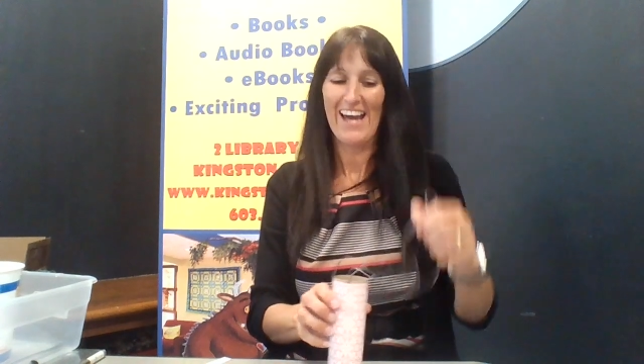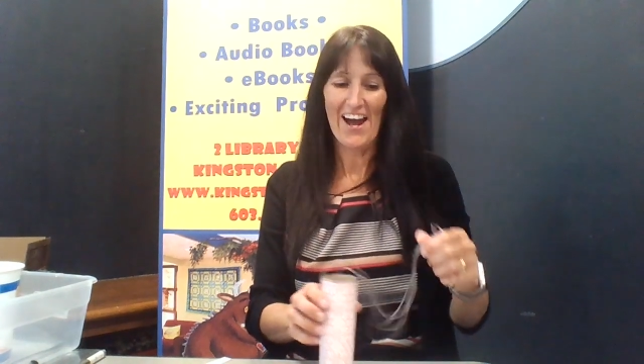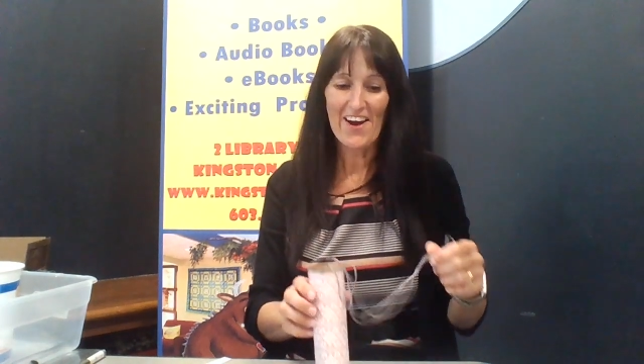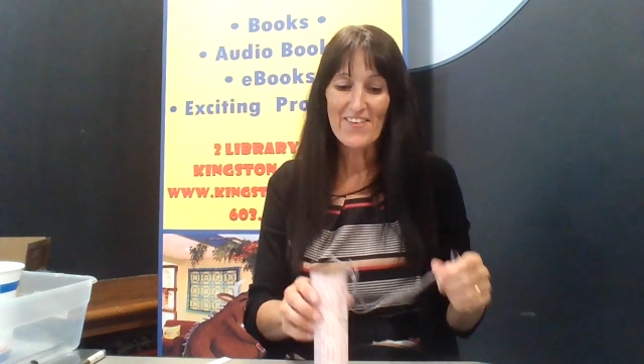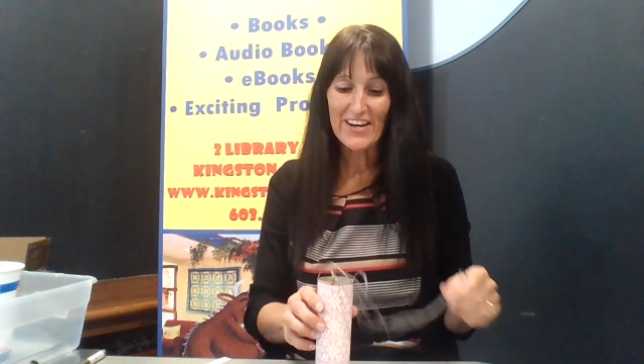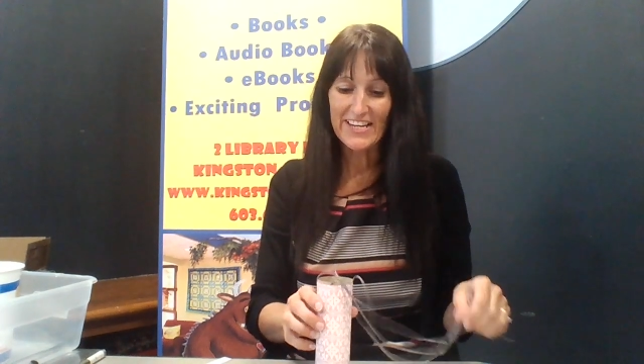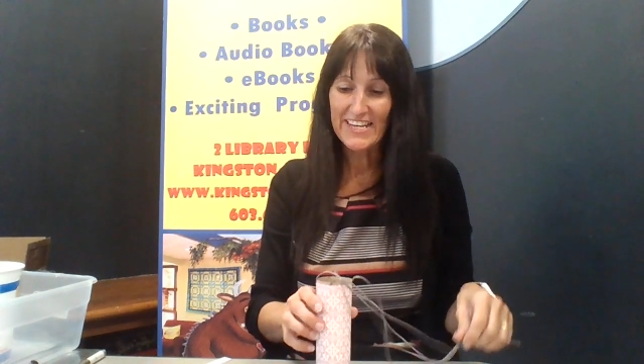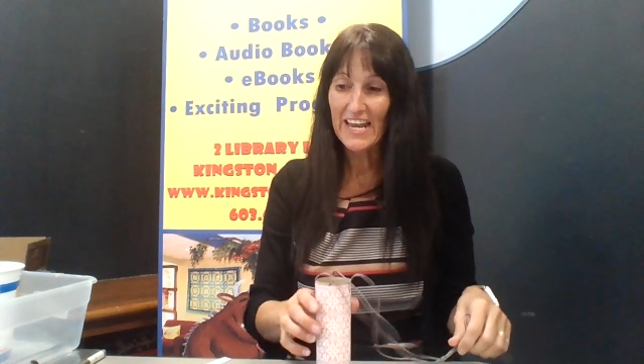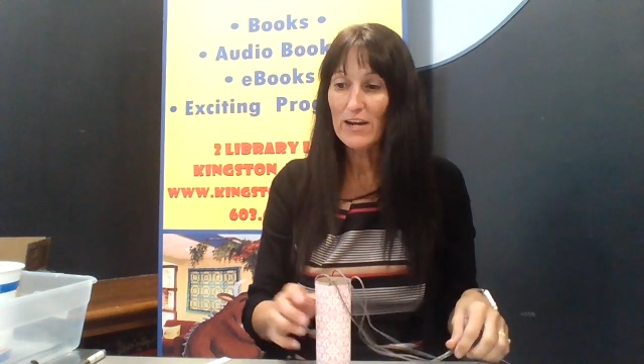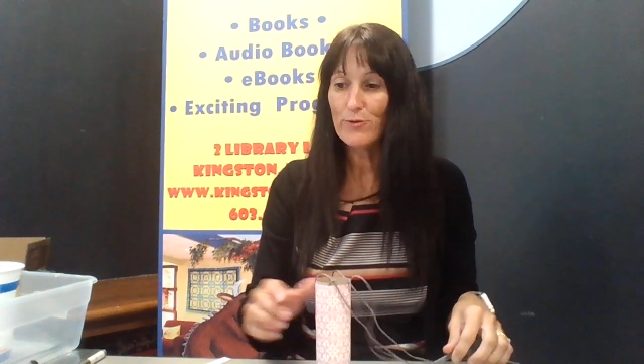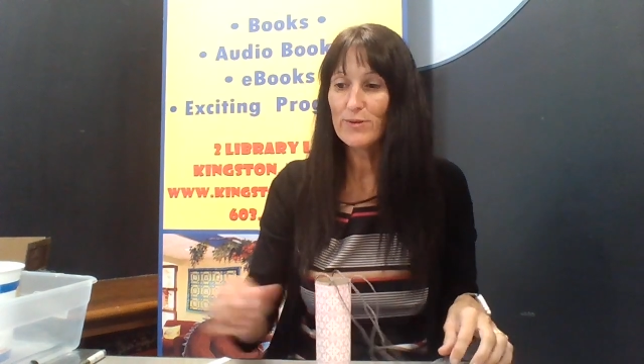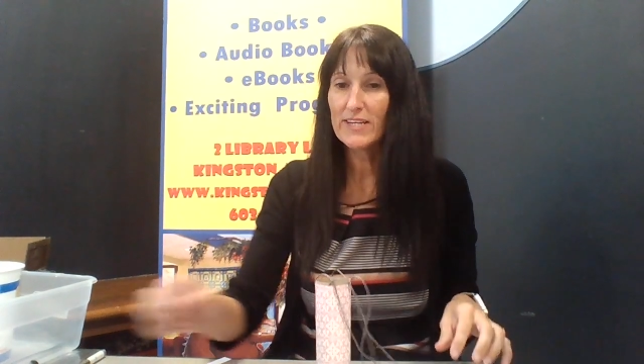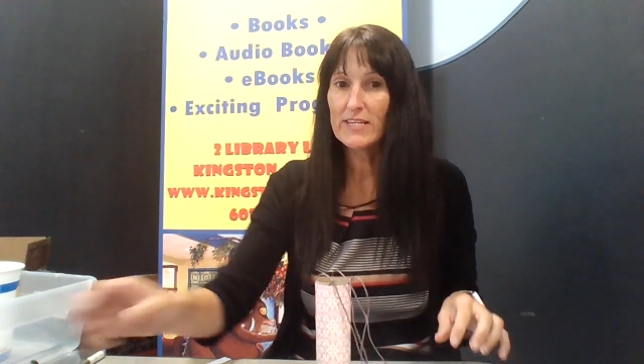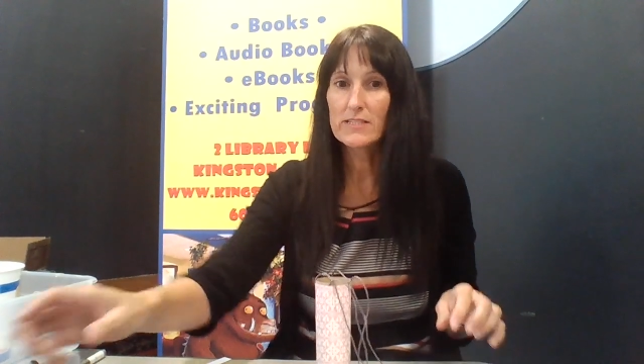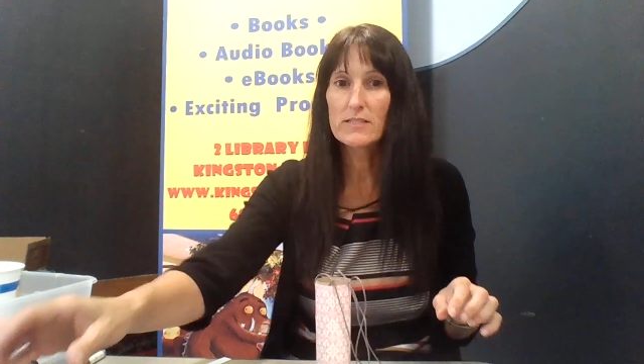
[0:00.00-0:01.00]
All right, now
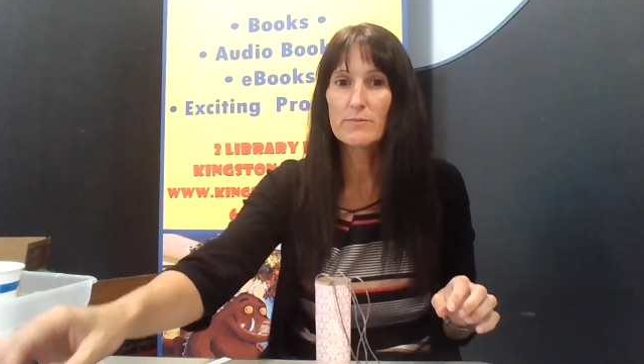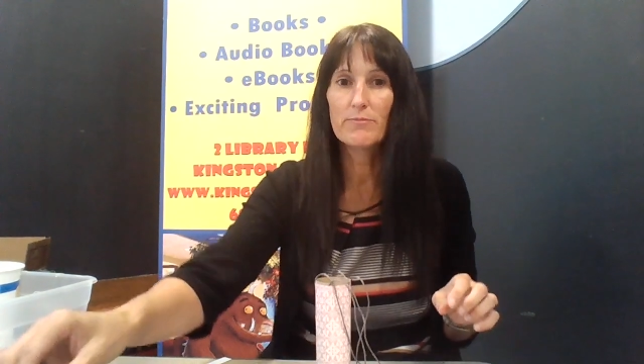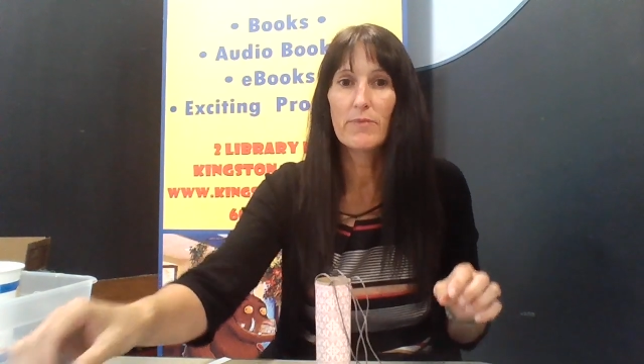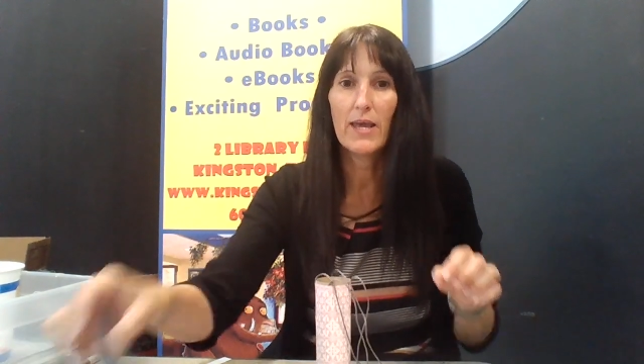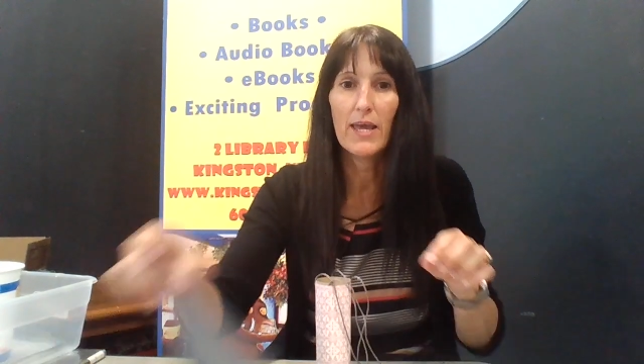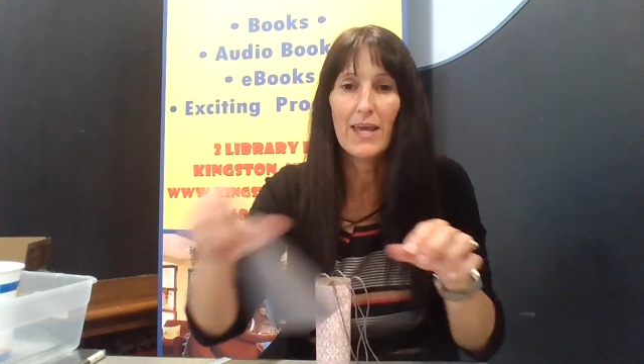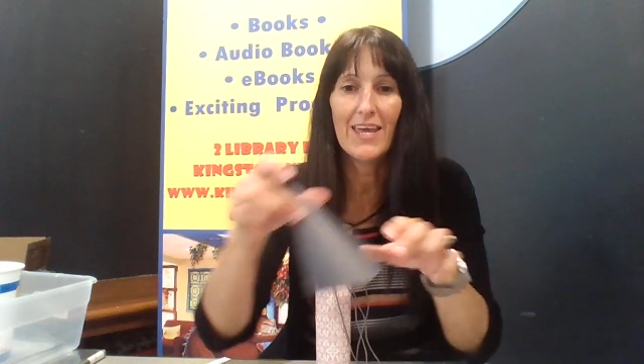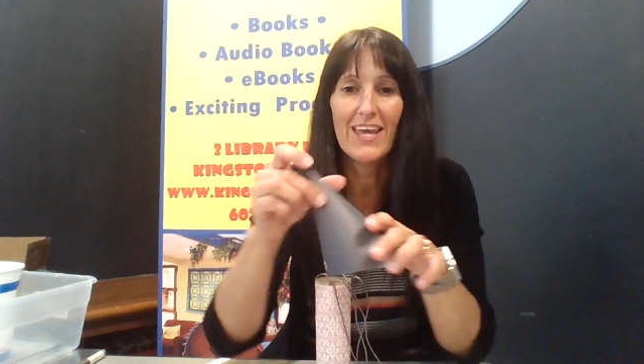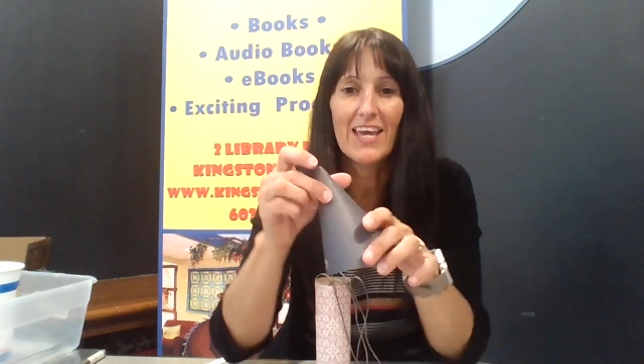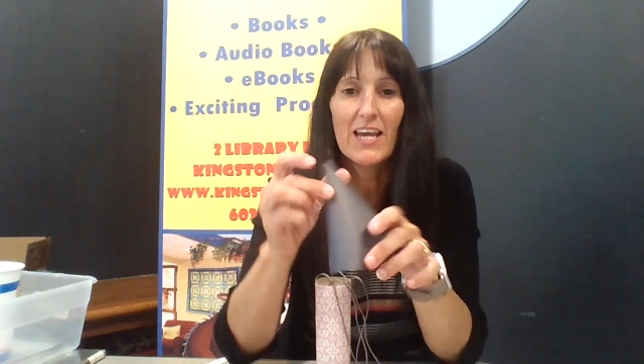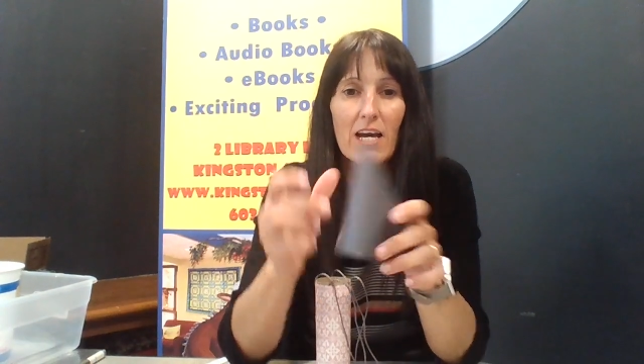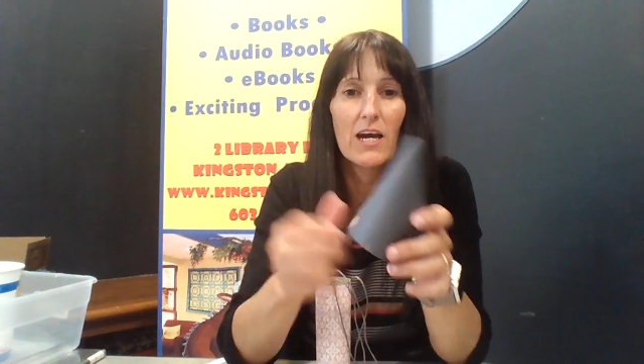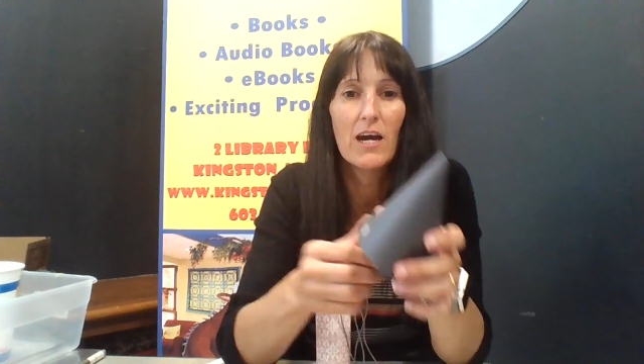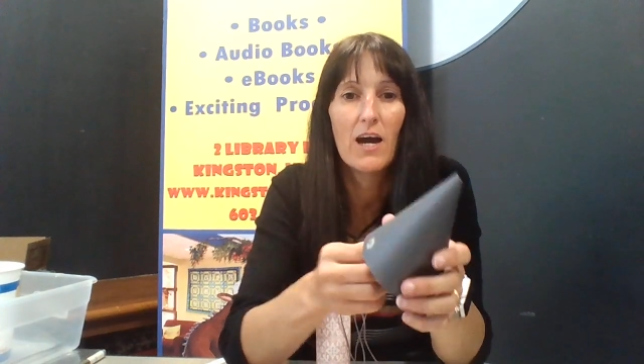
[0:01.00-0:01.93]
we need to make